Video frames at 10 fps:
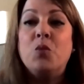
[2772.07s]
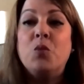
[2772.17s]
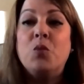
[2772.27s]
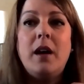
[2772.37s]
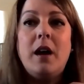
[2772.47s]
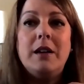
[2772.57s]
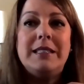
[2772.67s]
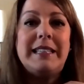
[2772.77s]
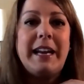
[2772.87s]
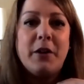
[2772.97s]
from
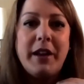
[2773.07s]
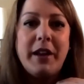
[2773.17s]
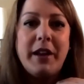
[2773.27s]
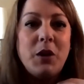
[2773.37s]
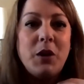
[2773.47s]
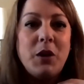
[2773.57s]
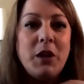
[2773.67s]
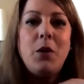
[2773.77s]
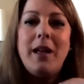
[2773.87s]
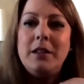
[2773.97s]
Aurora,
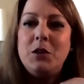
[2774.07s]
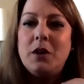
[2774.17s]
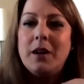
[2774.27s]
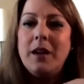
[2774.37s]
Ontario. So